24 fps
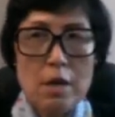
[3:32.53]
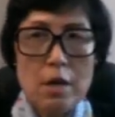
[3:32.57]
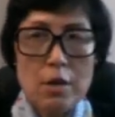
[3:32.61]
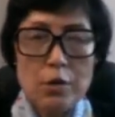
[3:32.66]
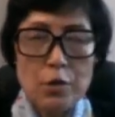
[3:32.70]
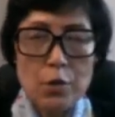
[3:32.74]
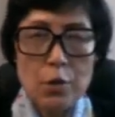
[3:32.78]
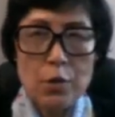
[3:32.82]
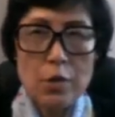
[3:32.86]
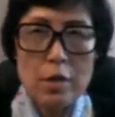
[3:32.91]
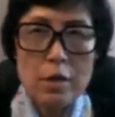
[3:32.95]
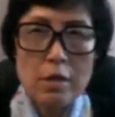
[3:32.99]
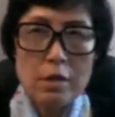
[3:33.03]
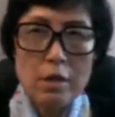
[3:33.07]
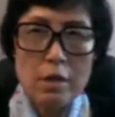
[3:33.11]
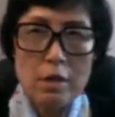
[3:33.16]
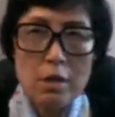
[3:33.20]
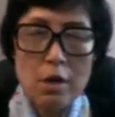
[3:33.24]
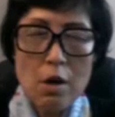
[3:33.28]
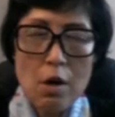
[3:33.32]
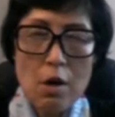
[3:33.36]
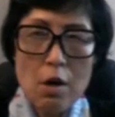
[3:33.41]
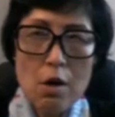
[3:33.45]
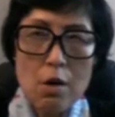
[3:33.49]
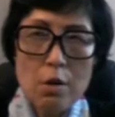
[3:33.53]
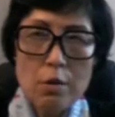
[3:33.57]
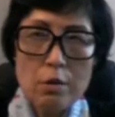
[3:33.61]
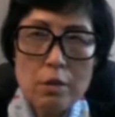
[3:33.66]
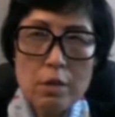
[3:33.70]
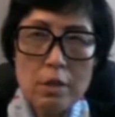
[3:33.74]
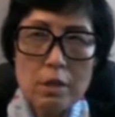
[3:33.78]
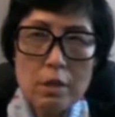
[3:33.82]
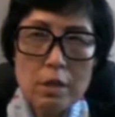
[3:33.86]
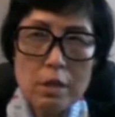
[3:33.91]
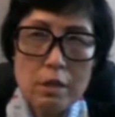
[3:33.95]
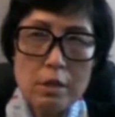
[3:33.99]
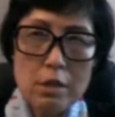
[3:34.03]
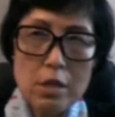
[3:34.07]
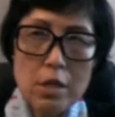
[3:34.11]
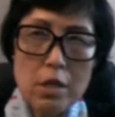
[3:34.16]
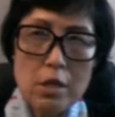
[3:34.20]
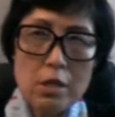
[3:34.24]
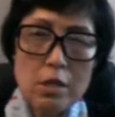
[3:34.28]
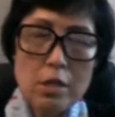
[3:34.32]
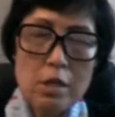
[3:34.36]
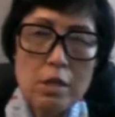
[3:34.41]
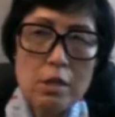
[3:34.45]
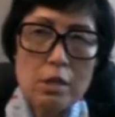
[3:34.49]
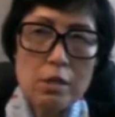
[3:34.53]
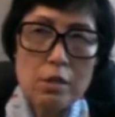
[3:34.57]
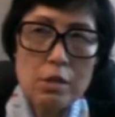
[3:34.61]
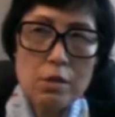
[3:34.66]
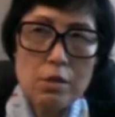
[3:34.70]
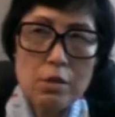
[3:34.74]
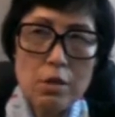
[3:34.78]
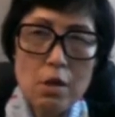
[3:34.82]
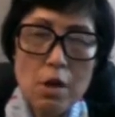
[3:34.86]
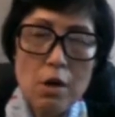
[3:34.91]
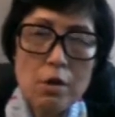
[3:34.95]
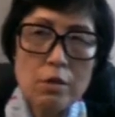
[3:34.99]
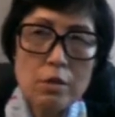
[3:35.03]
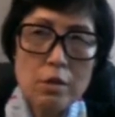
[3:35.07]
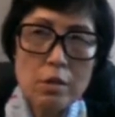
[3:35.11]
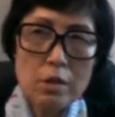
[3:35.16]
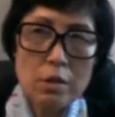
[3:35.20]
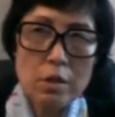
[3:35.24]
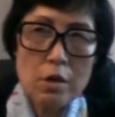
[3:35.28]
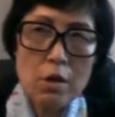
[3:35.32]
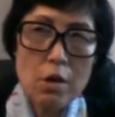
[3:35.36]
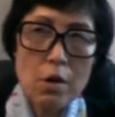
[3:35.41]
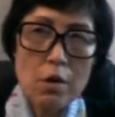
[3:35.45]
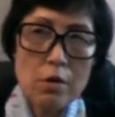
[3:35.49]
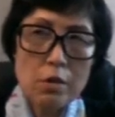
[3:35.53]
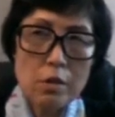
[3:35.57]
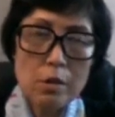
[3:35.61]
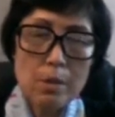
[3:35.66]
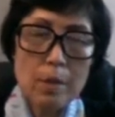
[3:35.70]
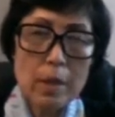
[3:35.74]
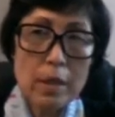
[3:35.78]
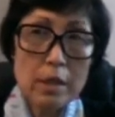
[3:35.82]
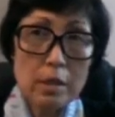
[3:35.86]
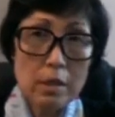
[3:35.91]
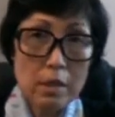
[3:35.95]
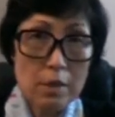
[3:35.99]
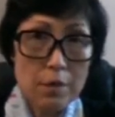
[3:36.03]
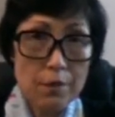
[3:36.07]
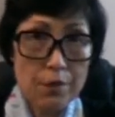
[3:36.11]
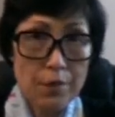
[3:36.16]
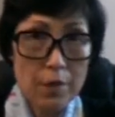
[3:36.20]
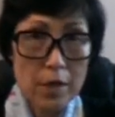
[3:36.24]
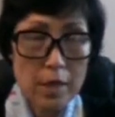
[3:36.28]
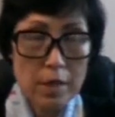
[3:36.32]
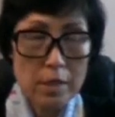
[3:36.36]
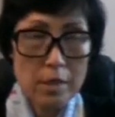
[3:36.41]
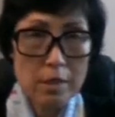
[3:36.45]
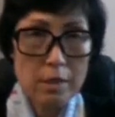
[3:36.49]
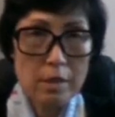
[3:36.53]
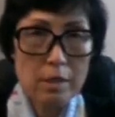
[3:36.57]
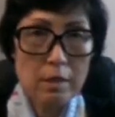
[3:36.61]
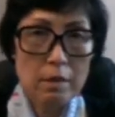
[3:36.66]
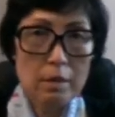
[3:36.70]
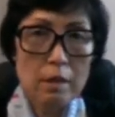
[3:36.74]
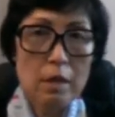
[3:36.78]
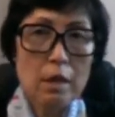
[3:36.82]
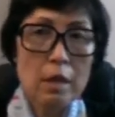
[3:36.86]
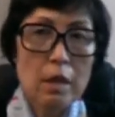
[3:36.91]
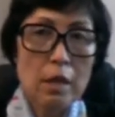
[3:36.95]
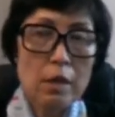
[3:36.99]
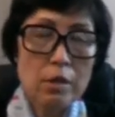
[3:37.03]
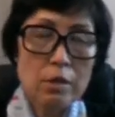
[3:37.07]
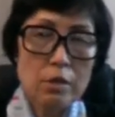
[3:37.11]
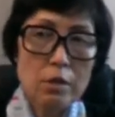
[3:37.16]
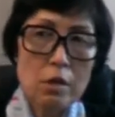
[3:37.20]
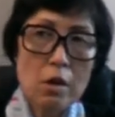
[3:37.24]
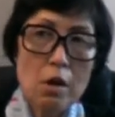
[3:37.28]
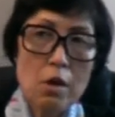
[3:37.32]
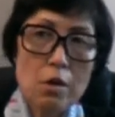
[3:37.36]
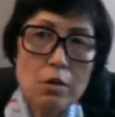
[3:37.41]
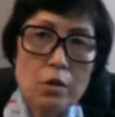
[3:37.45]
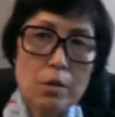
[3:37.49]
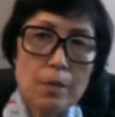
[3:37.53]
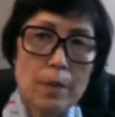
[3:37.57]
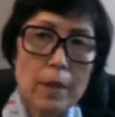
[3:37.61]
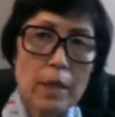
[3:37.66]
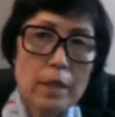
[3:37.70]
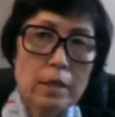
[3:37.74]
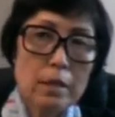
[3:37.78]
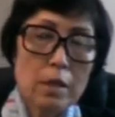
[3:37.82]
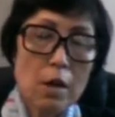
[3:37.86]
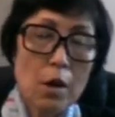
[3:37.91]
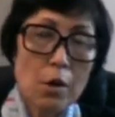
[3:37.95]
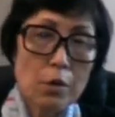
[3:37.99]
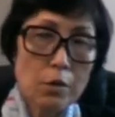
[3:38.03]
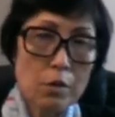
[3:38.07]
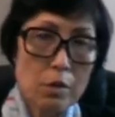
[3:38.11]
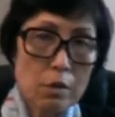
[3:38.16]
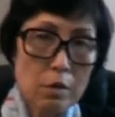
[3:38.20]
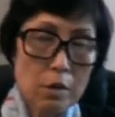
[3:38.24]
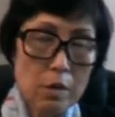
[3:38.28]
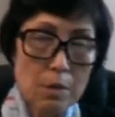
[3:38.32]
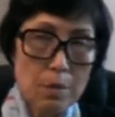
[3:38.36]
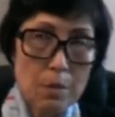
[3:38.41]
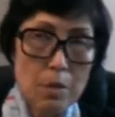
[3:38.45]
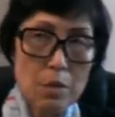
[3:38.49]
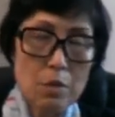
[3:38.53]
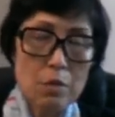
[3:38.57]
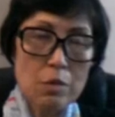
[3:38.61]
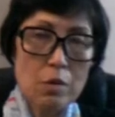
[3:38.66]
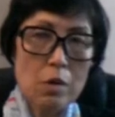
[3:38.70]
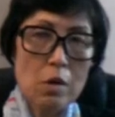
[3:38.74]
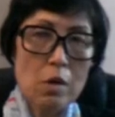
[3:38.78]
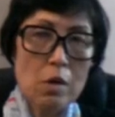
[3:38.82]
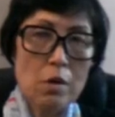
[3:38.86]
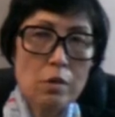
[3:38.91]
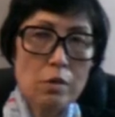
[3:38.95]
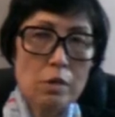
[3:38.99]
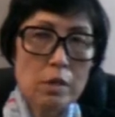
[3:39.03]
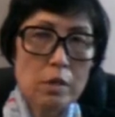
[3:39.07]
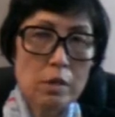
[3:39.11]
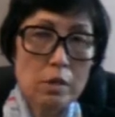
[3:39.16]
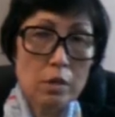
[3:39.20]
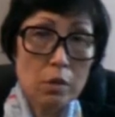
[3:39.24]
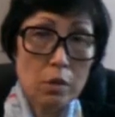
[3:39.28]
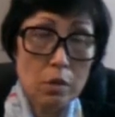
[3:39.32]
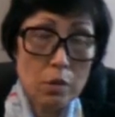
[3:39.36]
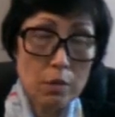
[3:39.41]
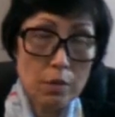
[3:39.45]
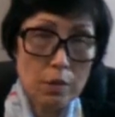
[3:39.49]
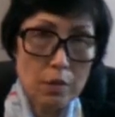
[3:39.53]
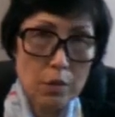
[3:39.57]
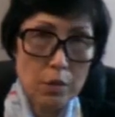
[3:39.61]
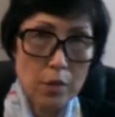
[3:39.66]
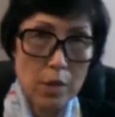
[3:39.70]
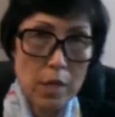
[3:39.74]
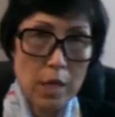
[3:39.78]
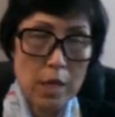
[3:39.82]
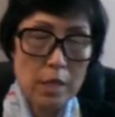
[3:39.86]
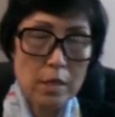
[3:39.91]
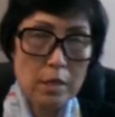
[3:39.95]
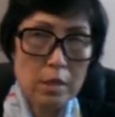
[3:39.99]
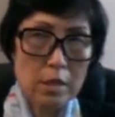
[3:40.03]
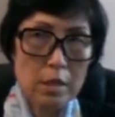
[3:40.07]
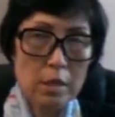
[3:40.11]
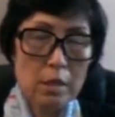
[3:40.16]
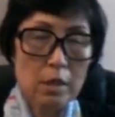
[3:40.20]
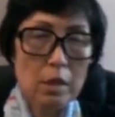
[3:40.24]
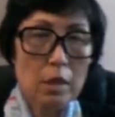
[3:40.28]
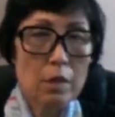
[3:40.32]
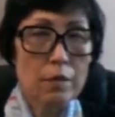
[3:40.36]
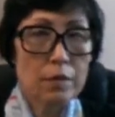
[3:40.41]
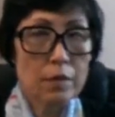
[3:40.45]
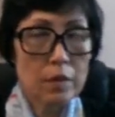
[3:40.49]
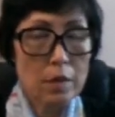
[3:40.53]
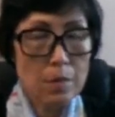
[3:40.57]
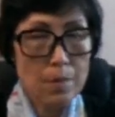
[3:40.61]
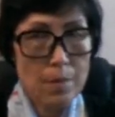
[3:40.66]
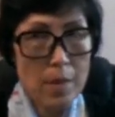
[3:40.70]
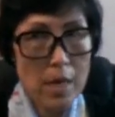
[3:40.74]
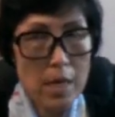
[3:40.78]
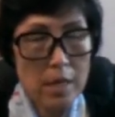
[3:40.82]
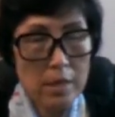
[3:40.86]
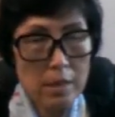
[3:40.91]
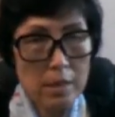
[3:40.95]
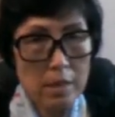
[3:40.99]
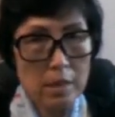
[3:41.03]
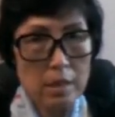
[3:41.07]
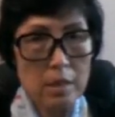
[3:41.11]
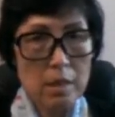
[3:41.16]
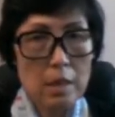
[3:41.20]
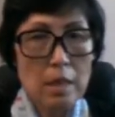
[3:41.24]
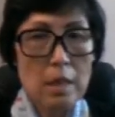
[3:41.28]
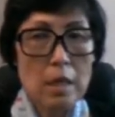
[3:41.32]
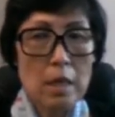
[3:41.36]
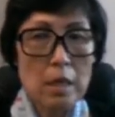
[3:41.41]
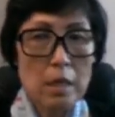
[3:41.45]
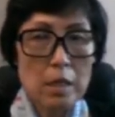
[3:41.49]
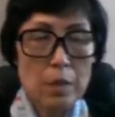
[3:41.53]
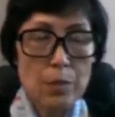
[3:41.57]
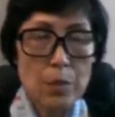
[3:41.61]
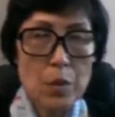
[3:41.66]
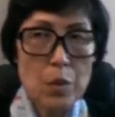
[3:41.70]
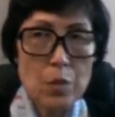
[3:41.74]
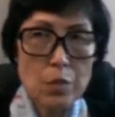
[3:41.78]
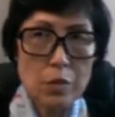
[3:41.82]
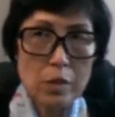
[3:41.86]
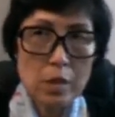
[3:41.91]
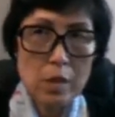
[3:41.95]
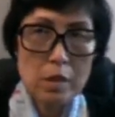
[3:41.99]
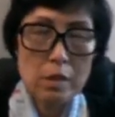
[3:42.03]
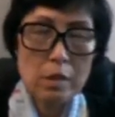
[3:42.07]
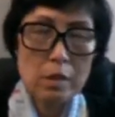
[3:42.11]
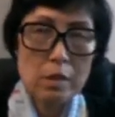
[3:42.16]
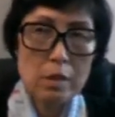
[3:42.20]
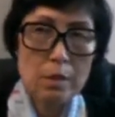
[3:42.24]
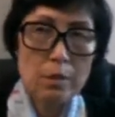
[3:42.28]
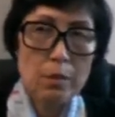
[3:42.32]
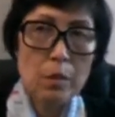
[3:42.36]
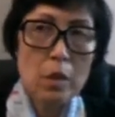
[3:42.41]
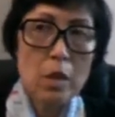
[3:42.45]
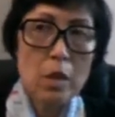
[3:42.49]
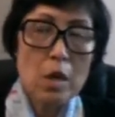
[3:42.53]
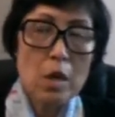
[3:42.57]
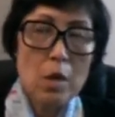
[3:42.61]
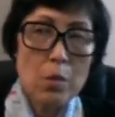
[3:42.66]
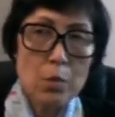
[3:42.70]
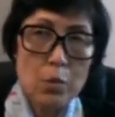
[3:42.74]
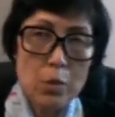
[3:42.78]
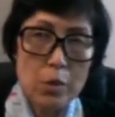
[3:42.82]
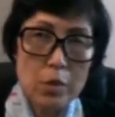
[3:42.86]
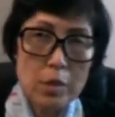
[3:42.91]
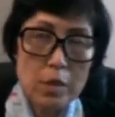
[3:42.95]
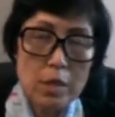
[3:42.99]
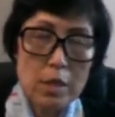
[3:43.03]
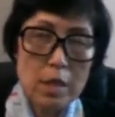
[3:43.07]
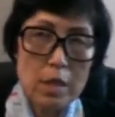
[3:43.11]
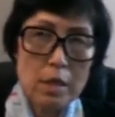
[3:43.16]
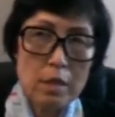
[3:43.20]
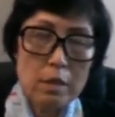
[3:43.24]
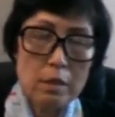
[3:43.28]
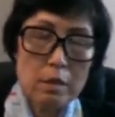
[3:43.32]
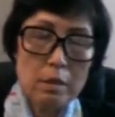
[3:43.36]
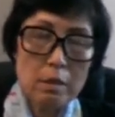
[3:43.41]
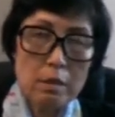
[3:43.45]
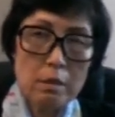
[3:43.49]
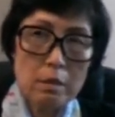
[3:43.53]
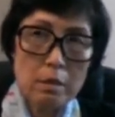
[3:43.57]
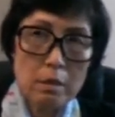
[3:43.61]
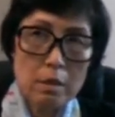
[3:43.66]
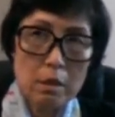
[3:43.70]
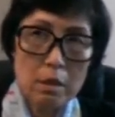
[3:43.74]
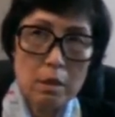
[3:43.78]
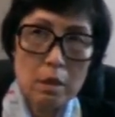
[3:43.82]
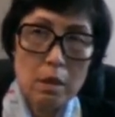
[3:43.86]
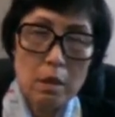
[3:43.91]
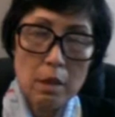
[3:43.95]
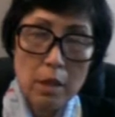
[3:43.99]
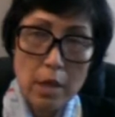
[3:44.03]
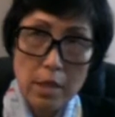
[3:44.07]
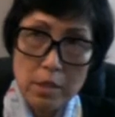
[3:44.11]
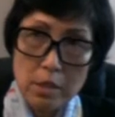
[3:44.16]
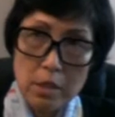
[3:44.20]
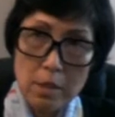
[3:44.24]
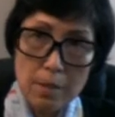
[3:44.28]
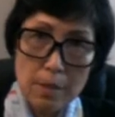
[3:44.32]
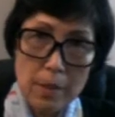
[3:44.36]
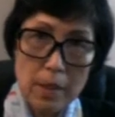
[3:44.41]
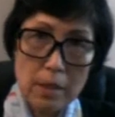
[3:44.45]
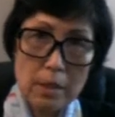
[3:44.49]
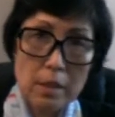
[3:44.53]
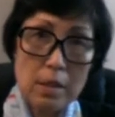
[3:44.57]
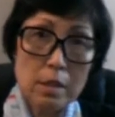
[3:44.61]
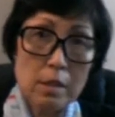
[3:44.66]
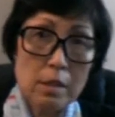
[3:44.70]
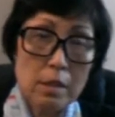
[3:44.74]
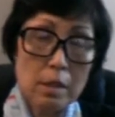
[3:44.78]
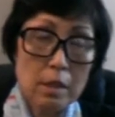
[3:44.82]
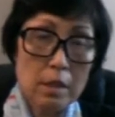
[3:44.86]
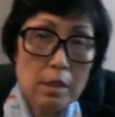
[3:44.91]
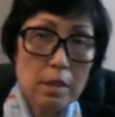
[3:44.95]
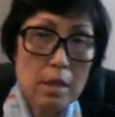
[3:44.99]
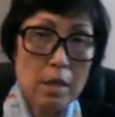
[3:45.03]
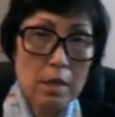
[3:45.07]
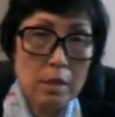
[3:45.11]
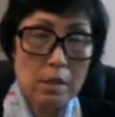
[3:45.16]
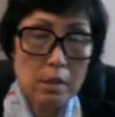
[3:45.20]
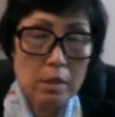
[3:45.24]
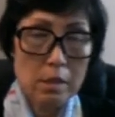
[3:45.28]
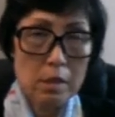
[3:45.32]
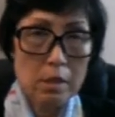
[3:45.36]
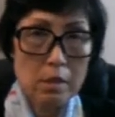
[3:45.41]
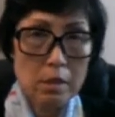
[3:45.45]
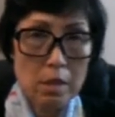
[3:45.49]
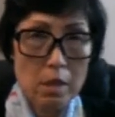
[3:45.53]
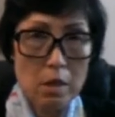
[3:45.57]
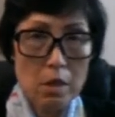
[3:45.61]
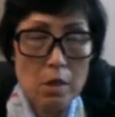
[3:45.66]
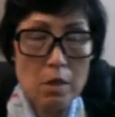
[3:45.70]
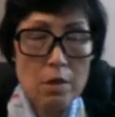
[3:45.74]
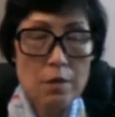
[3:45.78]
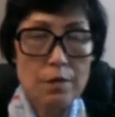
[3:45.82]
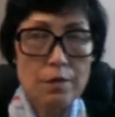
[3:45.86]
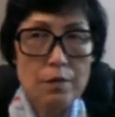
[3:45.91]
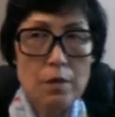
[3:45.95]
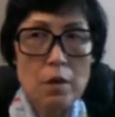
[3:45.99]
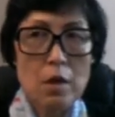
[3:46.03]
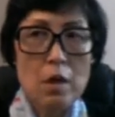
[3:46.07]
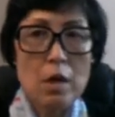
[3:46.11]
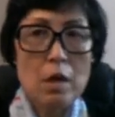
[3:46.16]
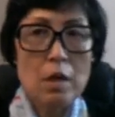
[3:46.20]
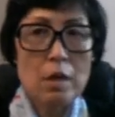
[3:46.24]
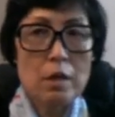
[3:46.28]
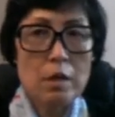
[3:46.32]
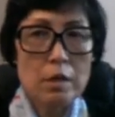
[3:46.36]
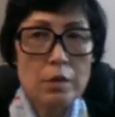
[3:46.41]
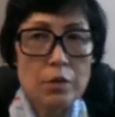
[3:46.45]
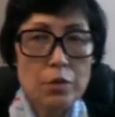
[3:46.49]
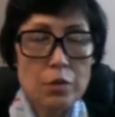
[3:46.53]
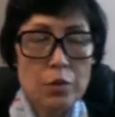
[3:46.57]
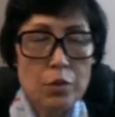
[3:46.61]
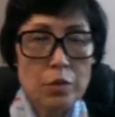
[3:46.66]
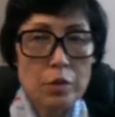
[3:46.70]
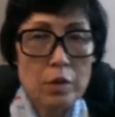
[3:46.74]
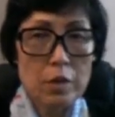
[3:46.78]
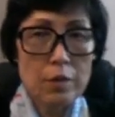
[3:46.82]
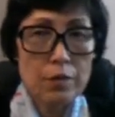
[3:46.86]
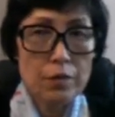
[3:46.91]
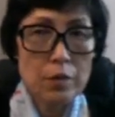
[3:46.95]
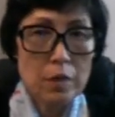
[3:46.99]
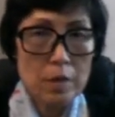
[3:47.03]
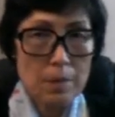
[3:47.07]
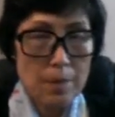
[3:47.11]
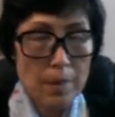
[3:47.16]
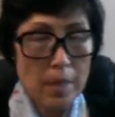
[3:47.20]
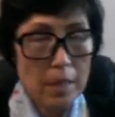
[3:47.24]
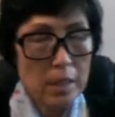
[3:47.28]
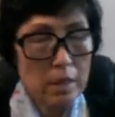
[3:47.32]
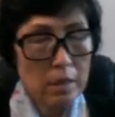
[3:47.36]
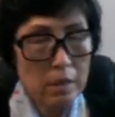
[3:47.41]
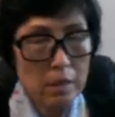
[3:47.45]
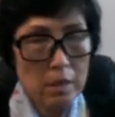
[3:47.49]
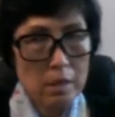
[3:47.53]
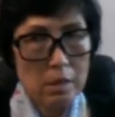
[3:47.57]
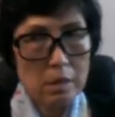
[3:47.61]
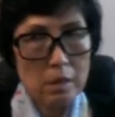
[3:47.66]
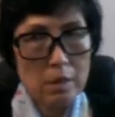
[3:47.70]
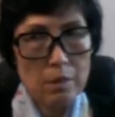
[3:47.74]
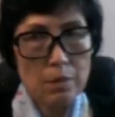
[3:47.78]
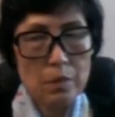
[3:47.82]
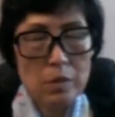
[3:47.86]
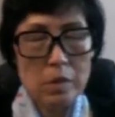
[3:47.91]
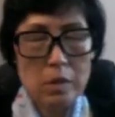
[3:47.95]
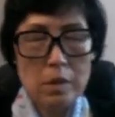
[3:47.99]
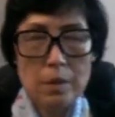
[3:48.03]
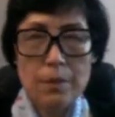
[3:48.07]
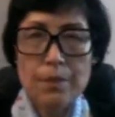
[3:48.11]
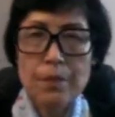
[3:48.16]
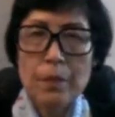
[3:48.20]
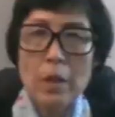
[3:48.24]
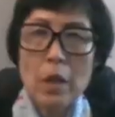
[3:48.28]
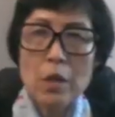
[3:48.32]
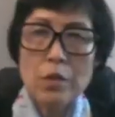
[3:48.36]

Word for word: So these are all the conditions not caused by the infection. It's caused by the autoimmune causes, the overreaction of the body immune system product the uh, antibodies against the self uh, through different mechanisms.